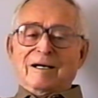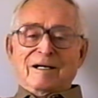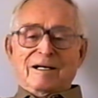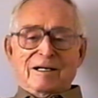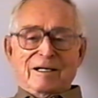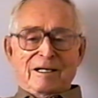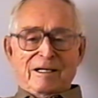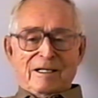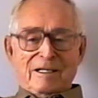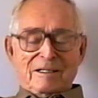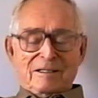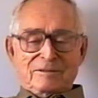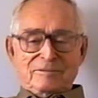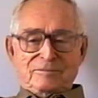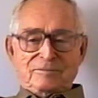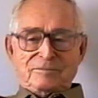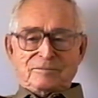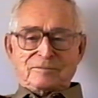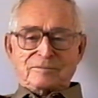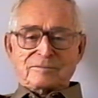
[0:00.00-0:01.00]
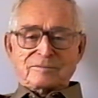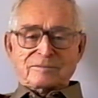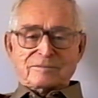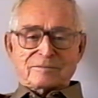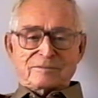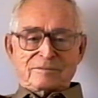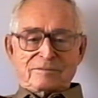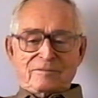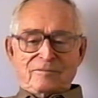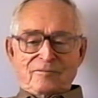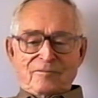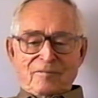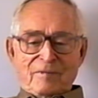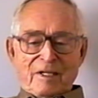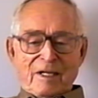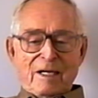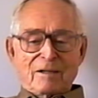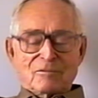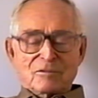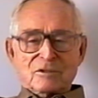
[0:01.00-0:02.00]
And
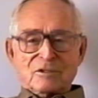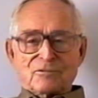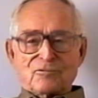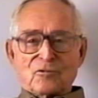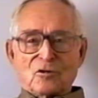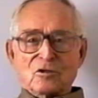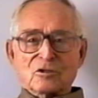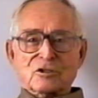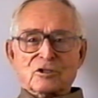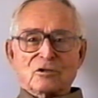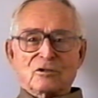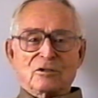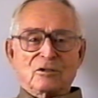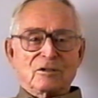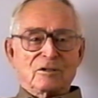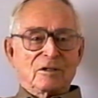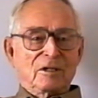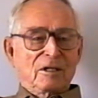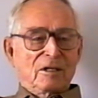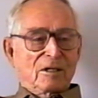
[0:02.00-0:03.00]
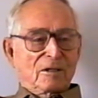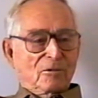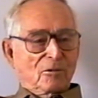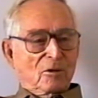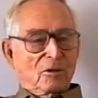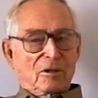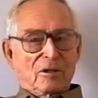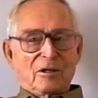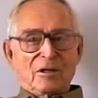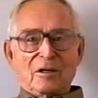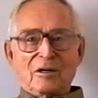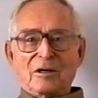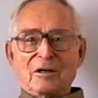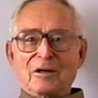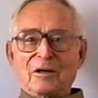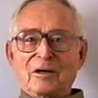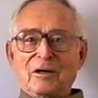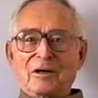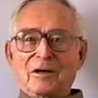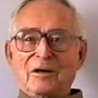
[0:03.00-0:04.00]
that was the first one. So none of you knew he
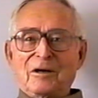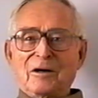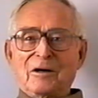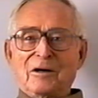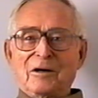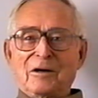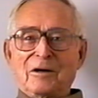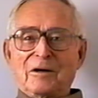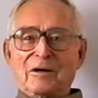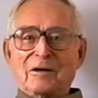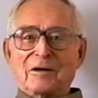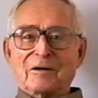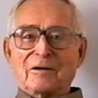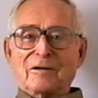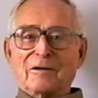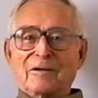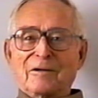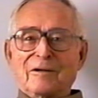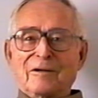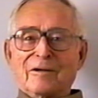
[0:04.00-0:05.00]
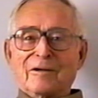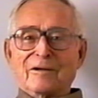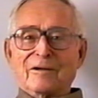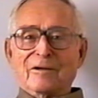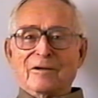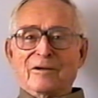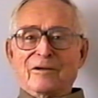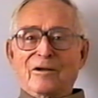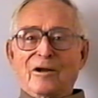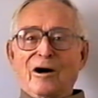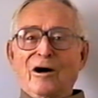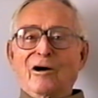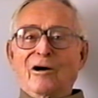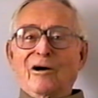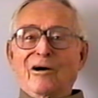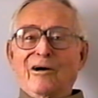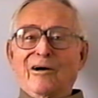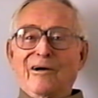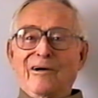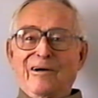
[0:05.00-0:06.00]
was going to come back with a car, he just did.
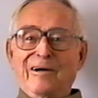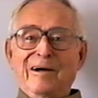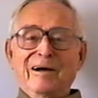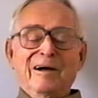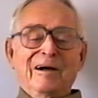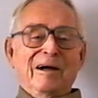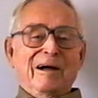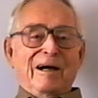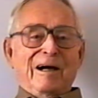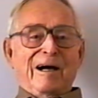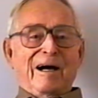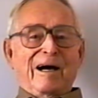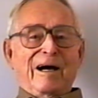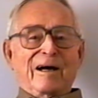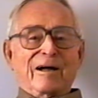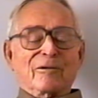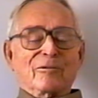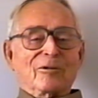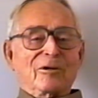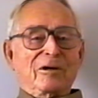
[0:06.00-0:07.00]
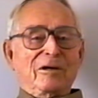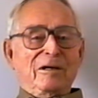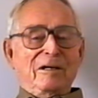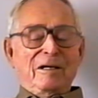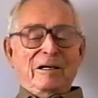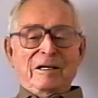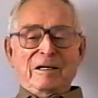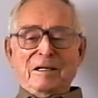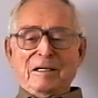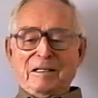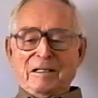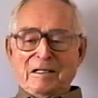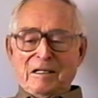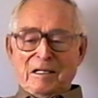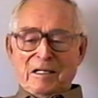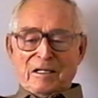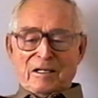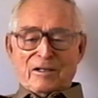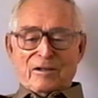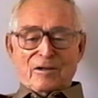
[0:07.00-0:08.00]
No. And
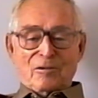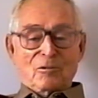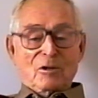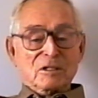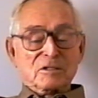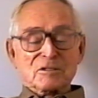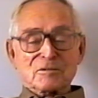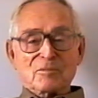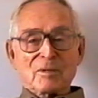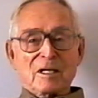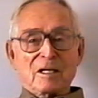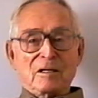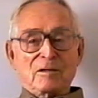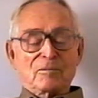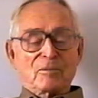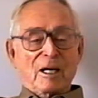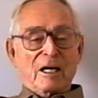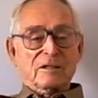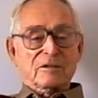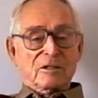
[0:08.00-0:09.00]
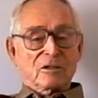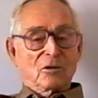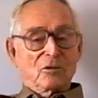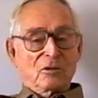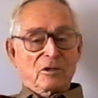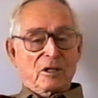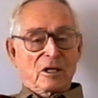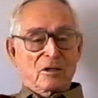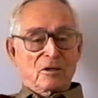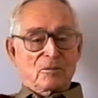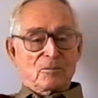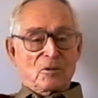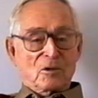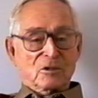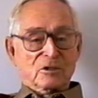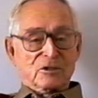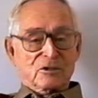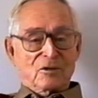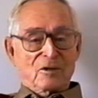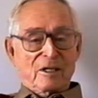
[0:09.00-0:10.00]
there wasn't many about, the only other
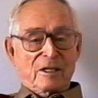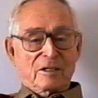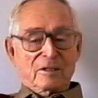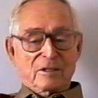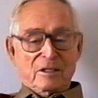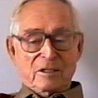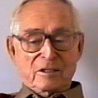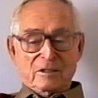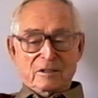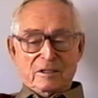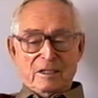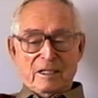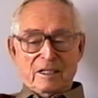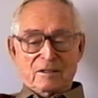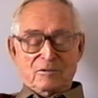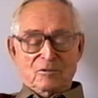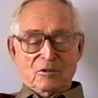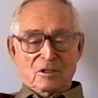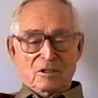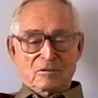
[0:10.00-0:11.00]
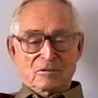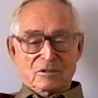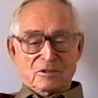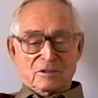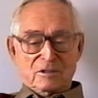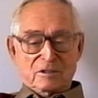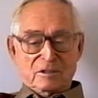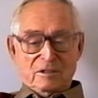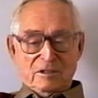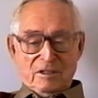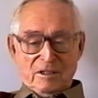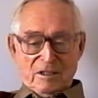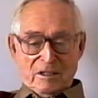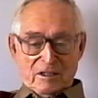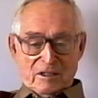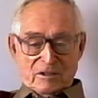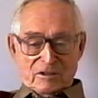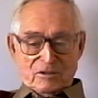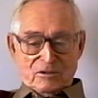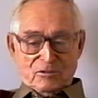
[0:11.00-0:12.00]
person around there that had one was that
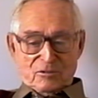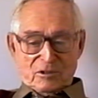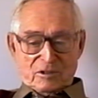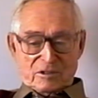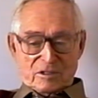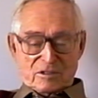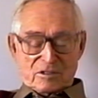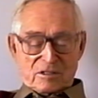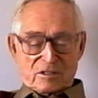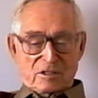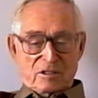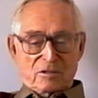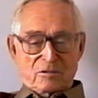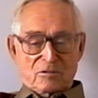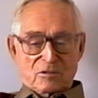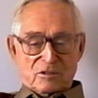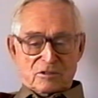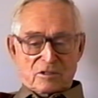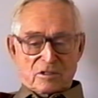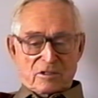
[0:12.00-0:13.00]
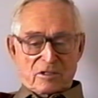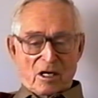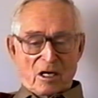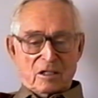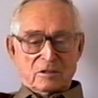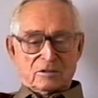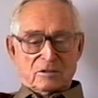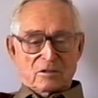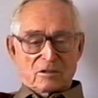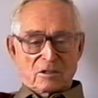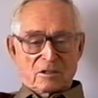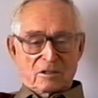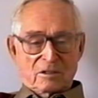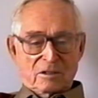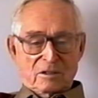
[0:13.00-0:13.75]
we could see was the doctor.